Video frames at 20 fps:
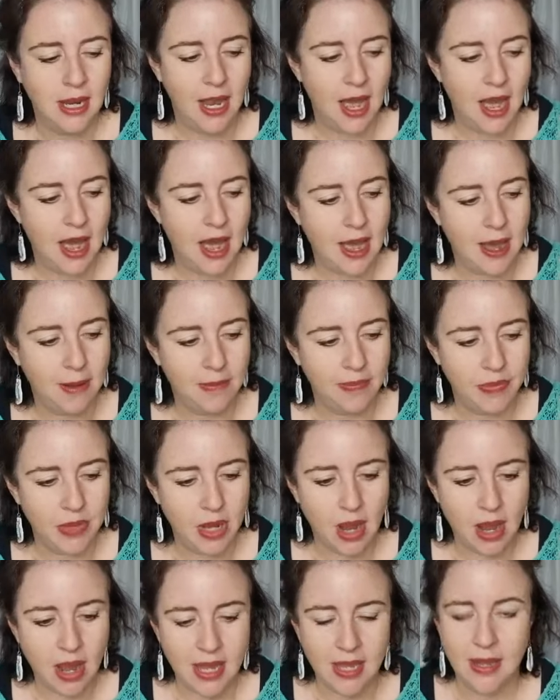
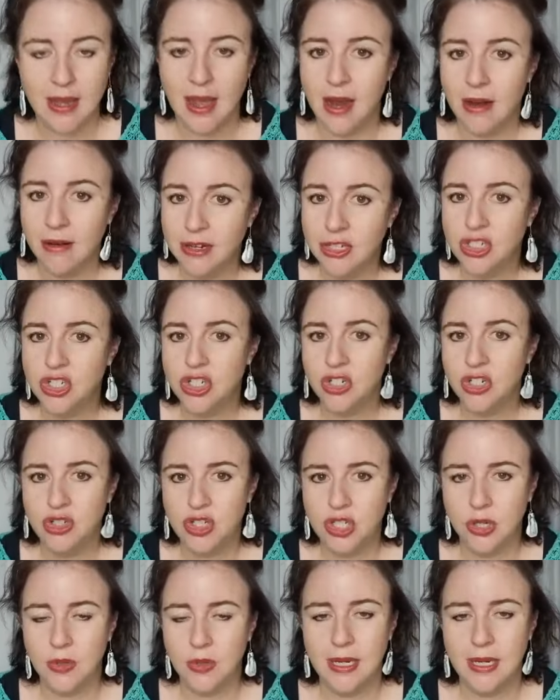I encourage you
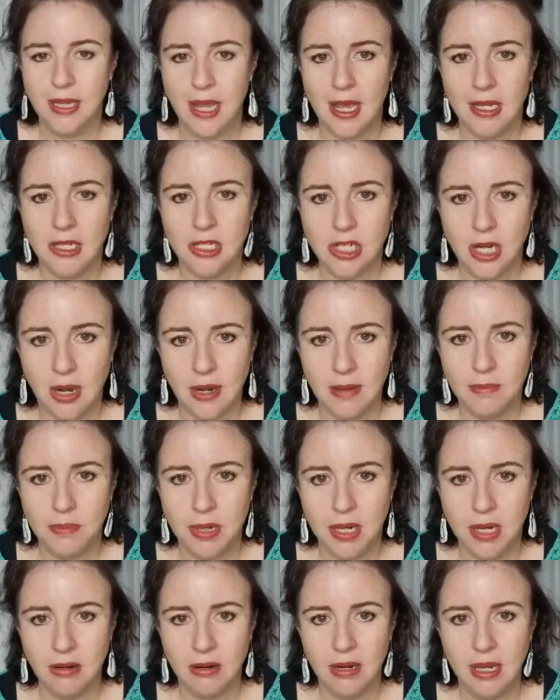during that time
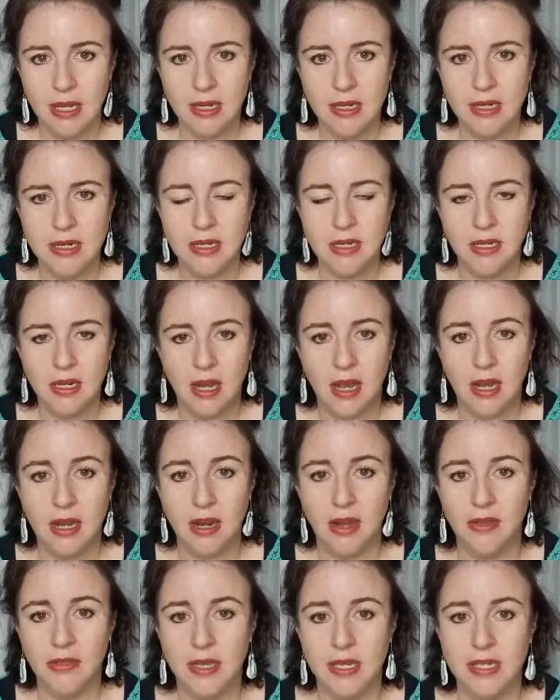period. I
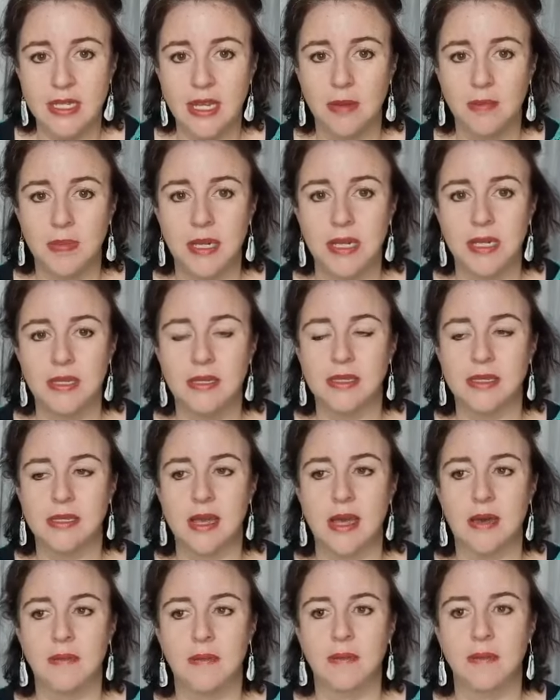know there's going to be
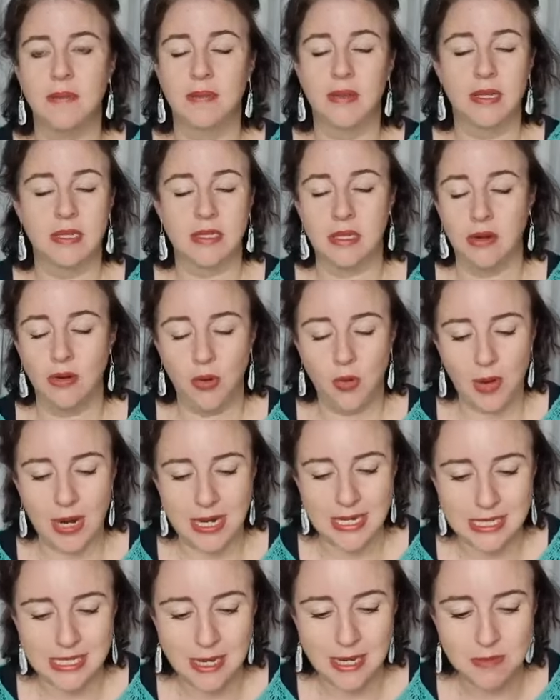some, because there always
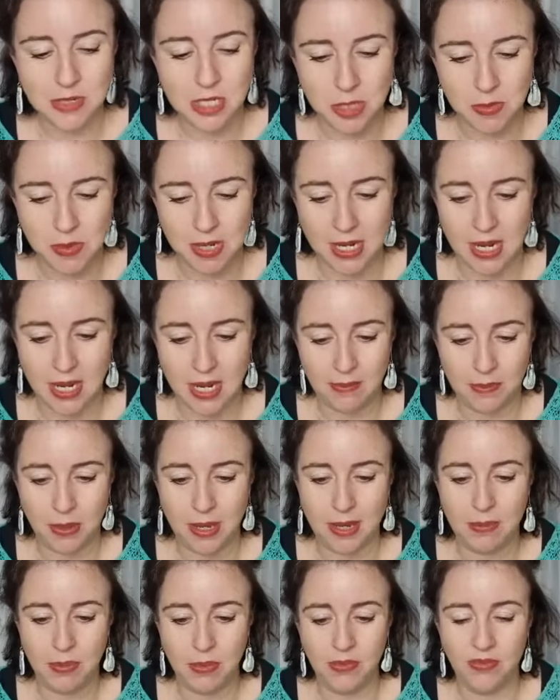seems to be
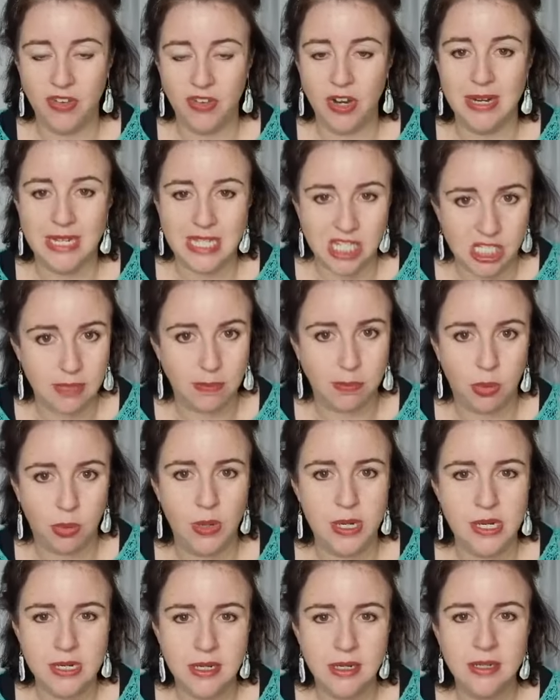people very
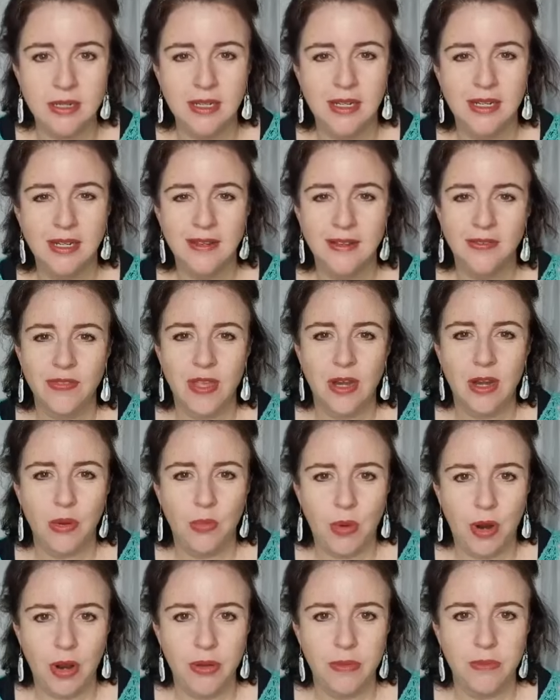disappointed that I
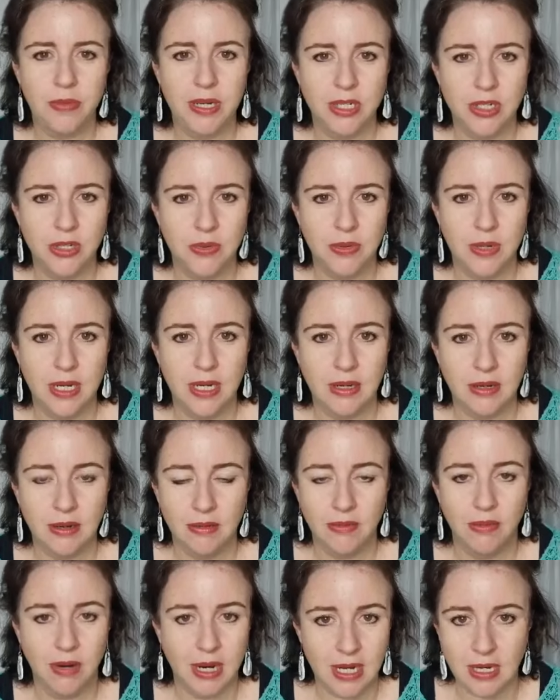won't be doing
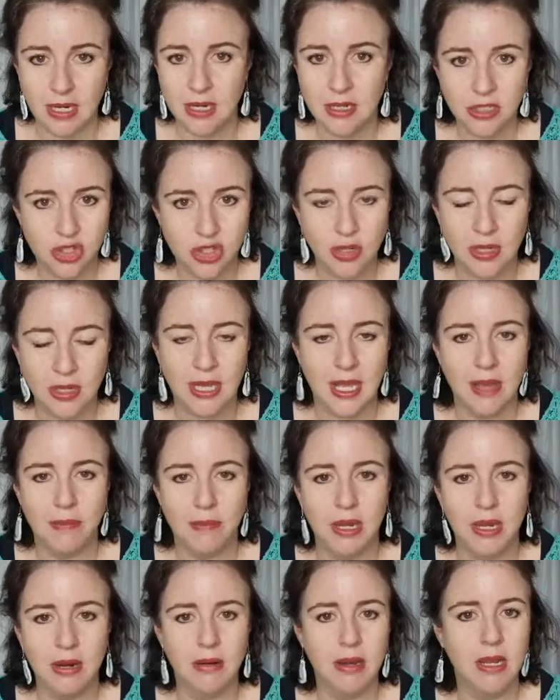readings during that
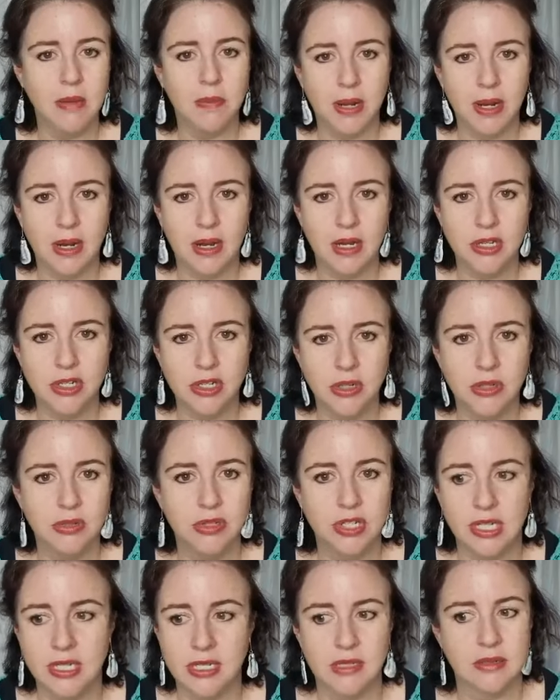period. But I do
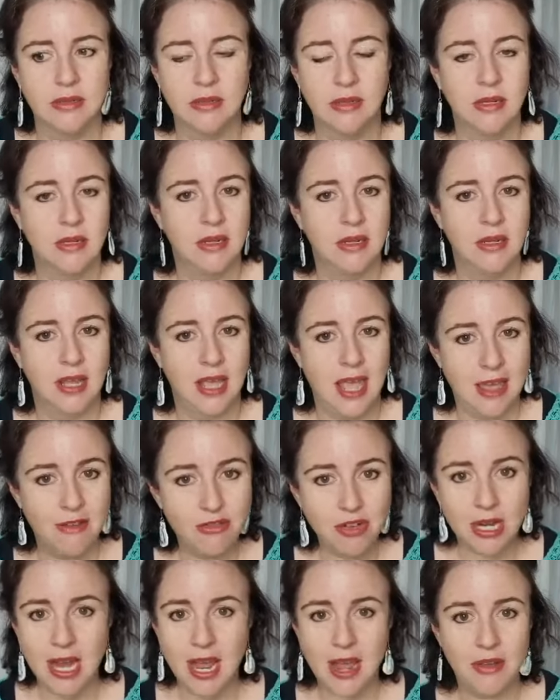just,
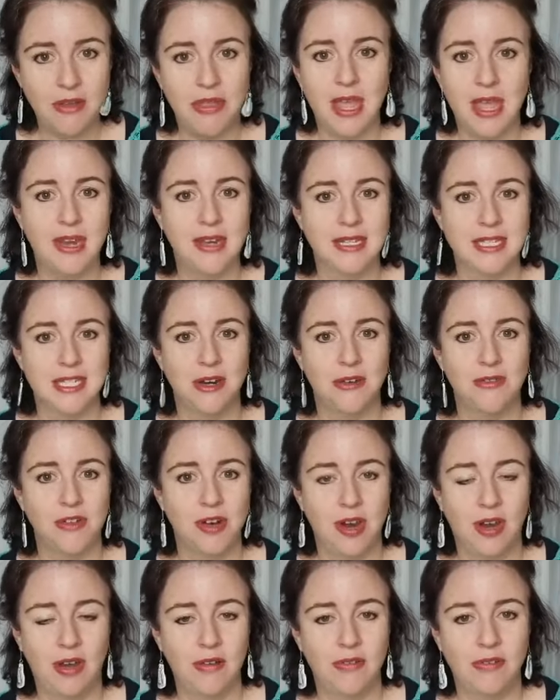every now and then, it's not
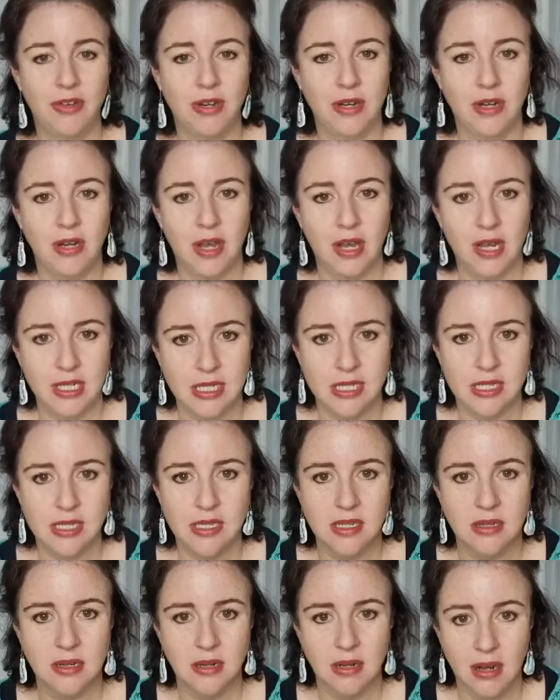very often, I just
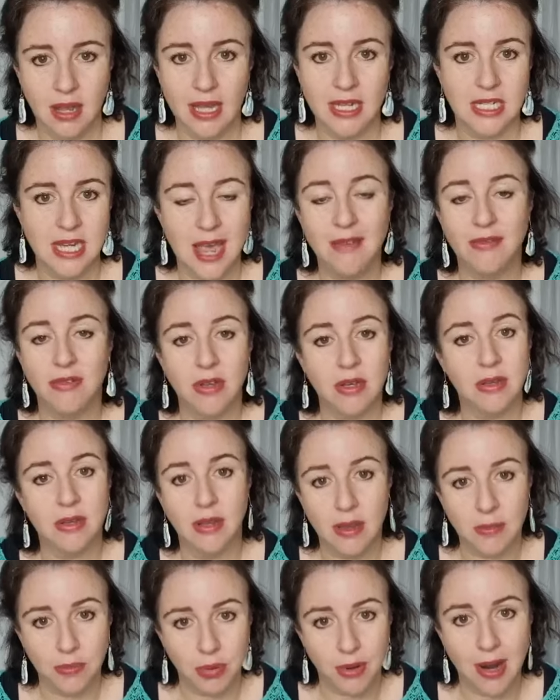like to have
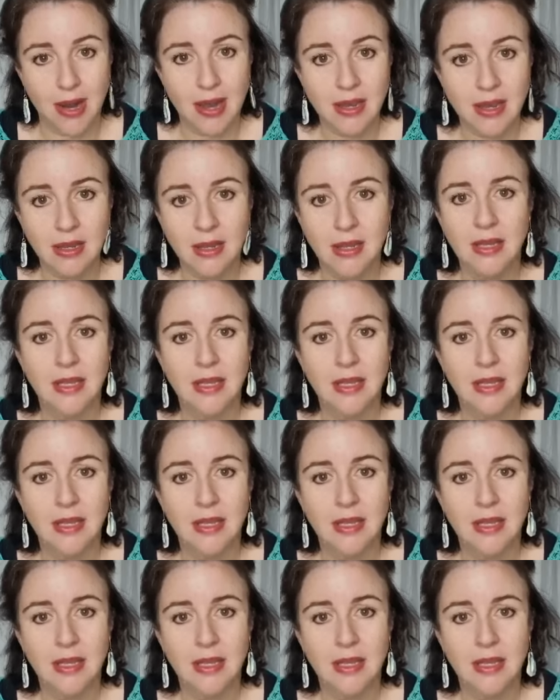a break.